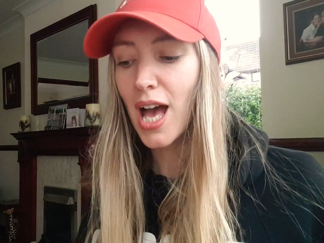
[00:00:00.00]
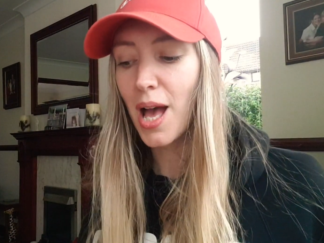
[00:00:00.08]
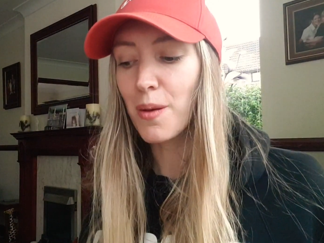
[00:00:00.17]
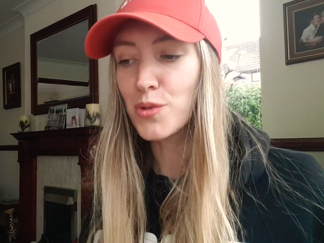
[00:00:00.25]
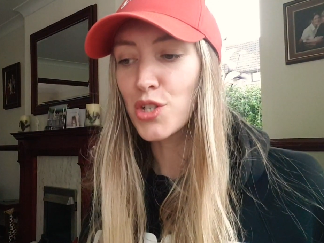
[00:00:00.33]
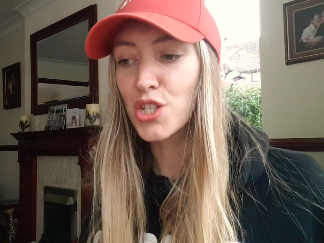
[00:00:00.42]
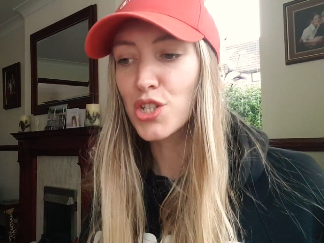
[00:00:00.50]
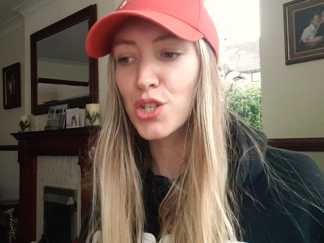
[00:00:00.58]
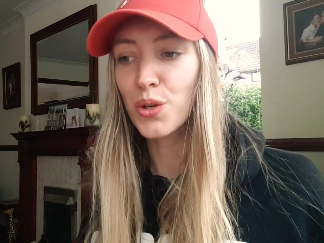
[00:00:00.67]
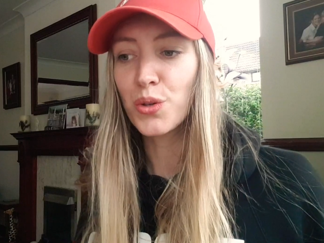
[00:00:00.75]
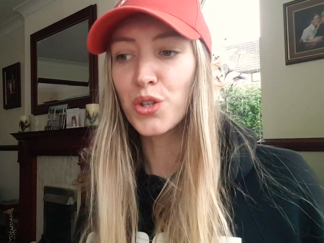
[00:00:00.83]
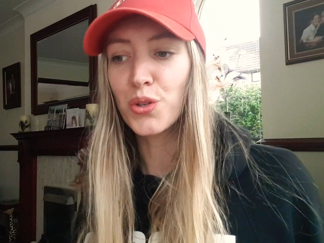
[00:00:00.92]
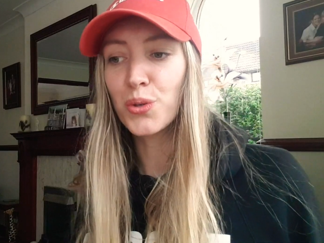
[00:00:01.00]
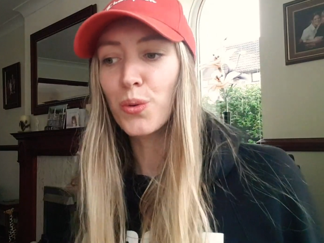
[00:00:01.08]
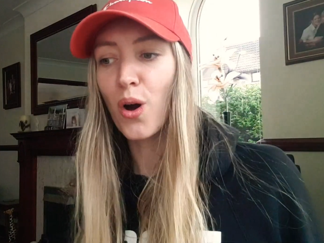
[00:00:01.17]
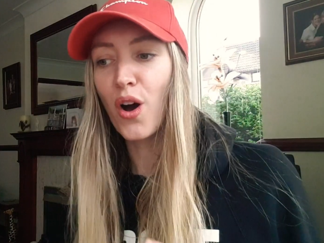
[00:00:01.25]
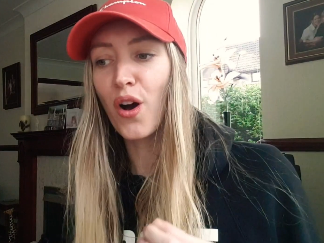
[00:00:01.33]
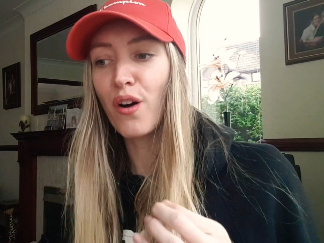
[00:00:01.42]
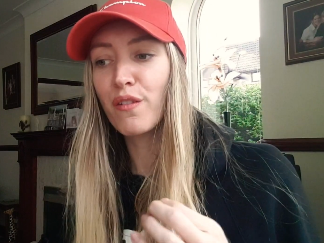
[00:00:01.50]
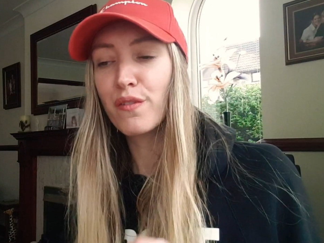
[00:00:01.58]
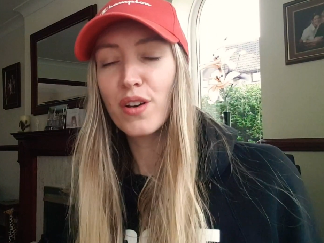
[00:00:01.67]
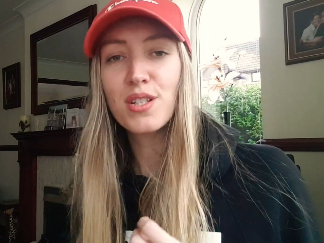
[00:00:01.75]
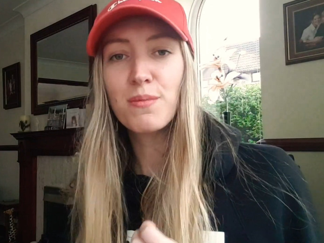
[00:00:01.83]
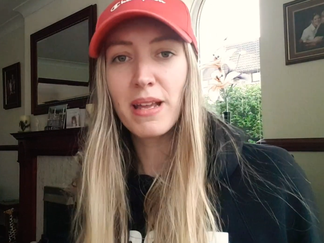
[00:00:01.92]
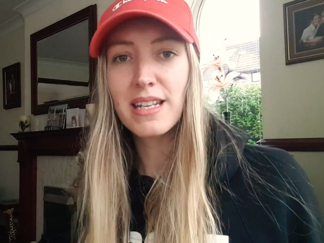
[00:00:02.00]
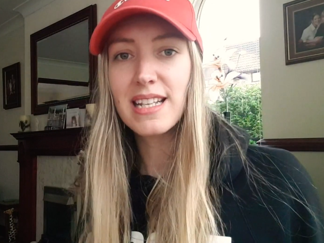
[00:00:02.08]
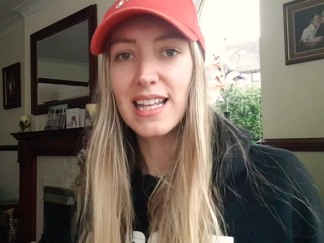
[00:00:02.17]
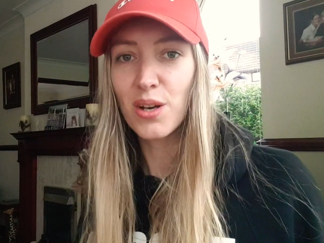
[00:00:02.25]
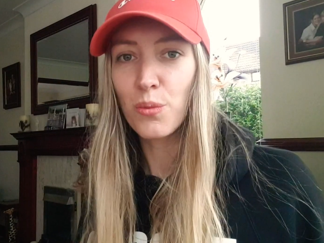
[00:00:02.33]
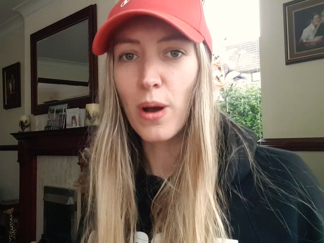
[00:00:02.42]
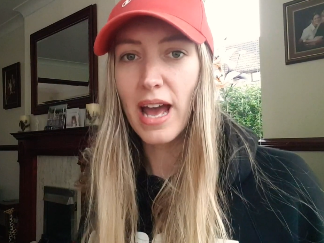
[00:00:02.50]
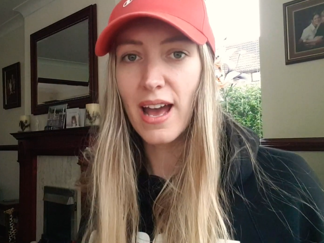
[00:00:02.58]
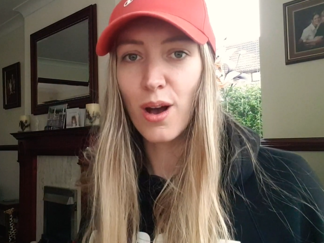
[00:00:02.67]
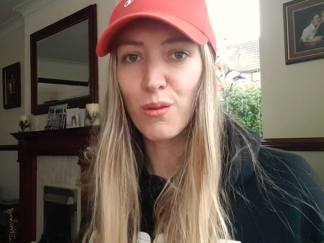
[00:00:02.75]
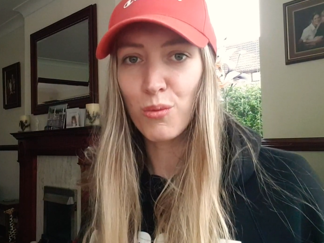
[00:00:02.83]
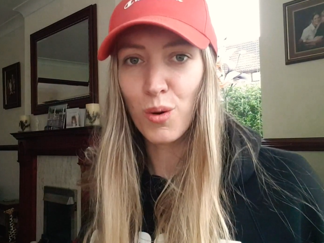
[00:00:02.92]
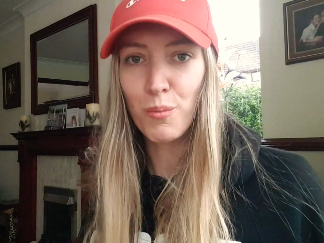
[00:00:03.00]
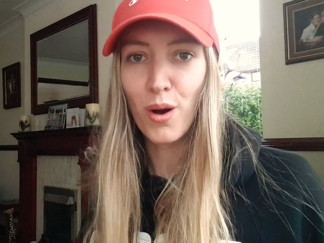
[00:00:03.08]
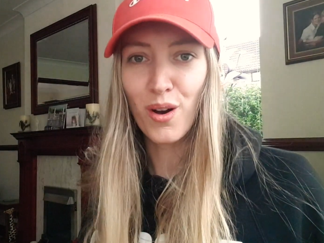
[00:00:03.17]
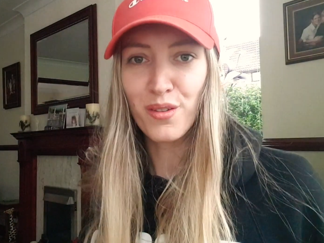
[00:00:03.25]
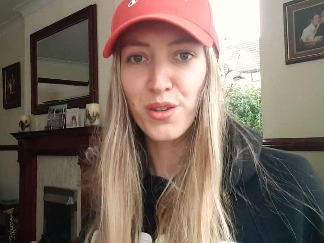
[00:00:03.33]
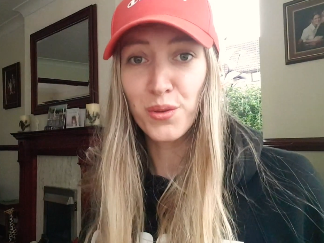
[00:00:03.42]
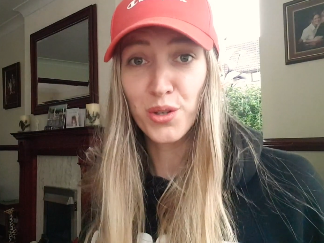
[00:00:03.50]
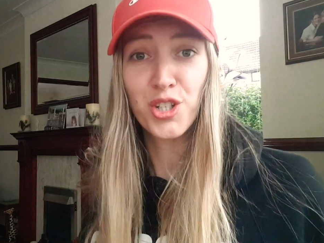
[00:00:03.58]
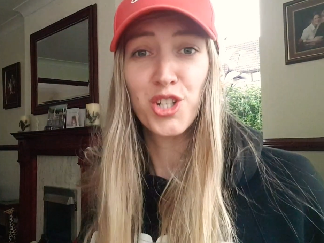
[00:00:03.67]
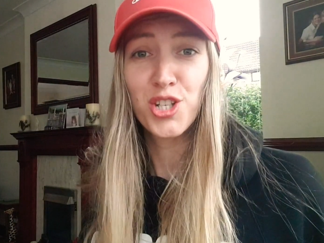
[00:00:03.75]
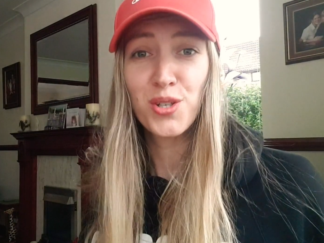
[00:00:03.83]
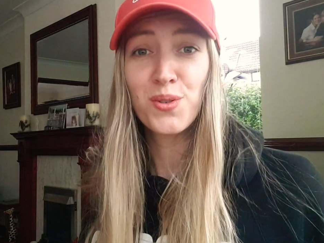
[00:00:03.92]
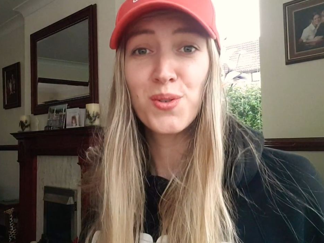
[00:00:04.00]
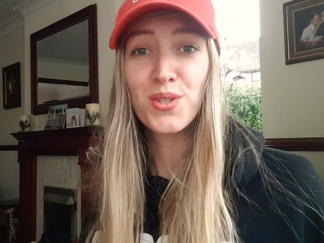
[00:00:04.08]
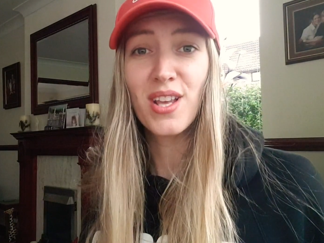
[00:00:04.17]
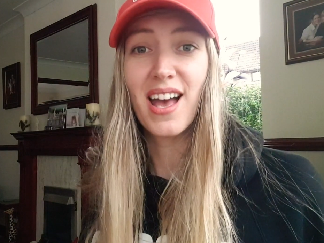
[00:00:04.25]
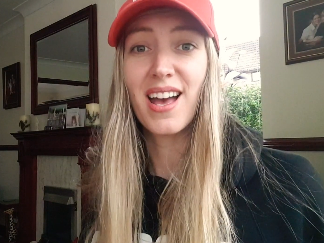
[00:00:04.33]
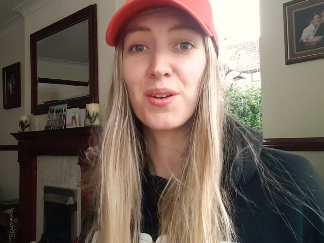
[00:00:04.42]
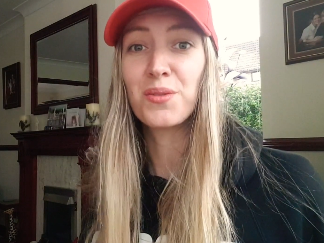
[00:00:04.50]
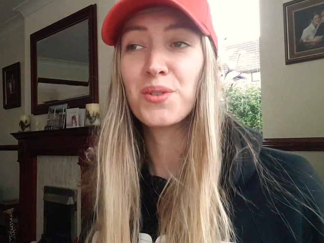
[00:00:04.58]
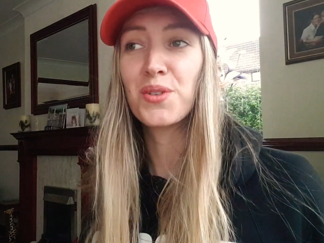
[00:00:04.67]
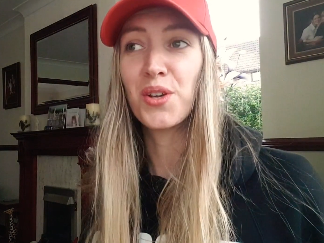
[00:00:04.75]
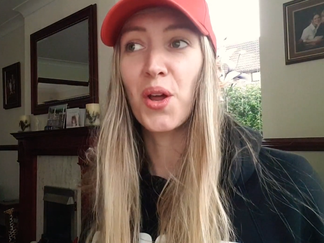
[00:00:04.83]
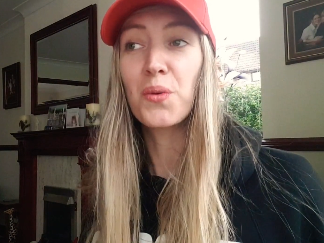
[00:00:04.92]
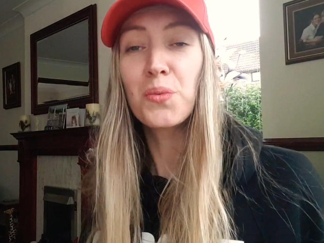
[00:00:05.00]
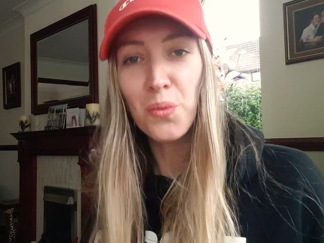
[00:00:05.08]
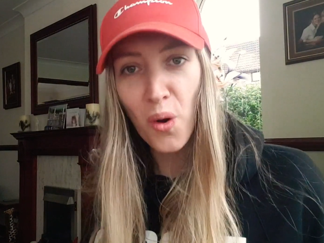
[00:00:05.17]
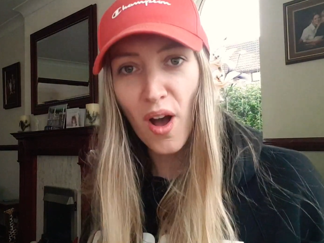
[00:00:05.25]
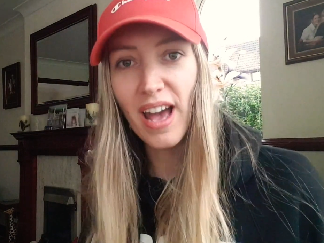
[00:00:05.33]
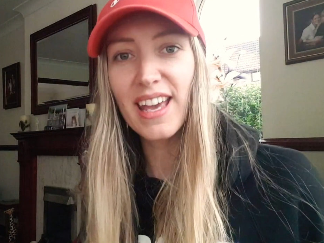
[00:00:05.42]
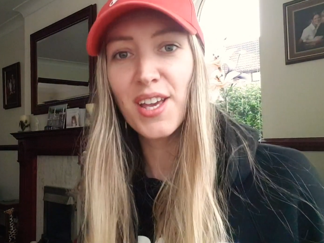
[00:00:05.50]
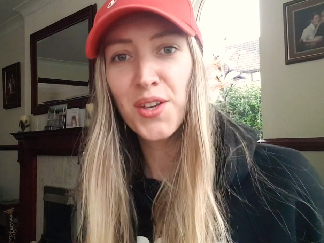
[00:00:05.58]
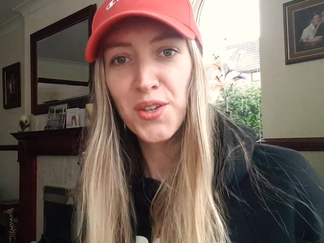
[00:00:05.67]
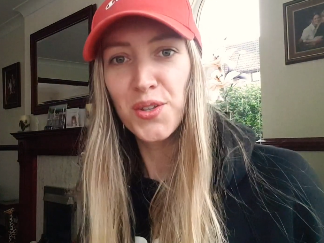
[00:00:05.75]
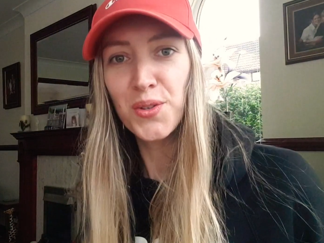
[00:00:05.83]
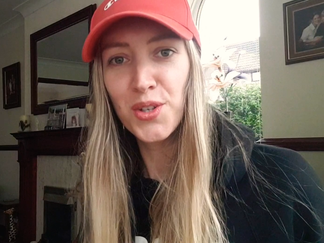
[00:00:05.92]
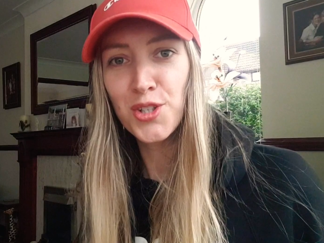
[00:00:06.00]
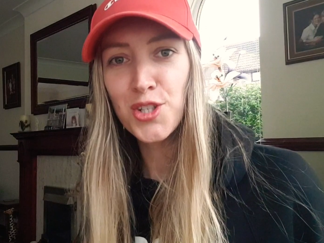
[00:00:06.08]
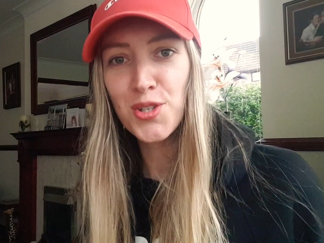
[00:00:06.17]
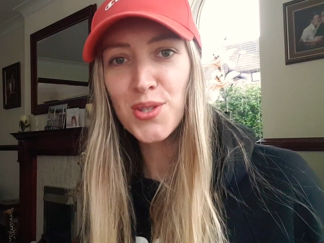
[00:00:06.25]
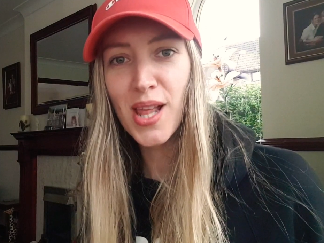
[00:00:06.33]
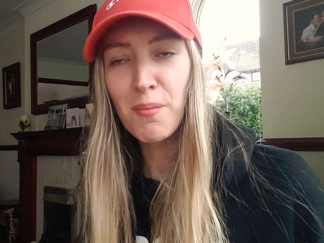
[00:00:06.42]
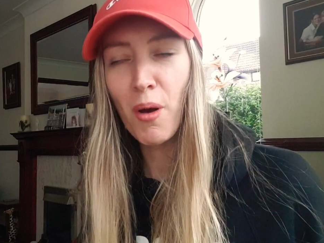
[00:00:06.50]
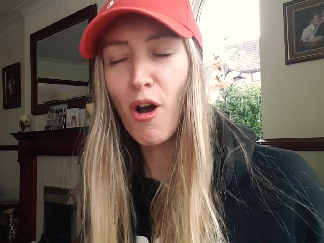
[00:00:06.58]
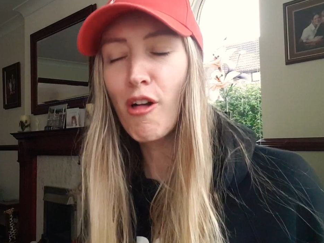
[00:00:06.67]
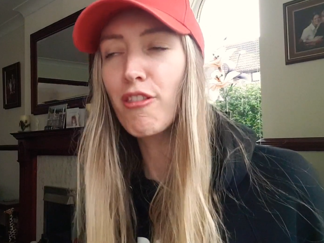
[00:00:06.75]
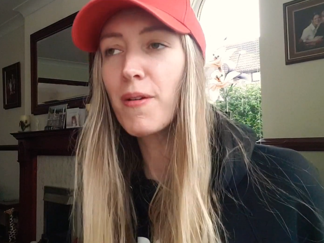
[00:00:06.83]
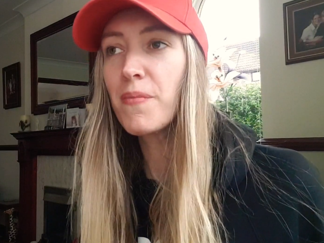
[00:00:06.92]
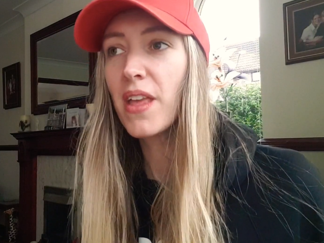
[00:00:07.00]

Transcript: Um, just so you are fundamentally aware of what path you can choose and you know why you can choose that path.